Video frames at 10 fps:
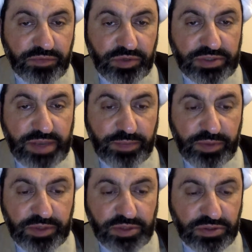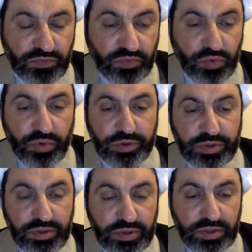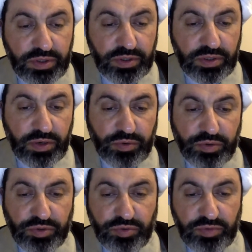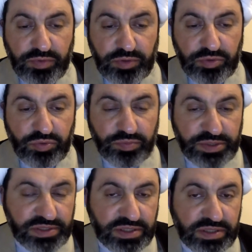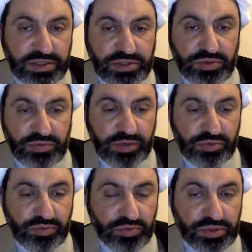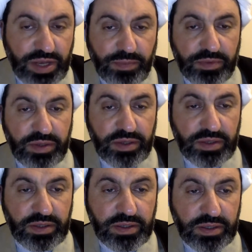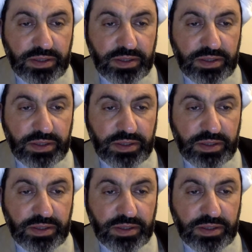For example, there is a war, or you don't want to do business, you want to do something,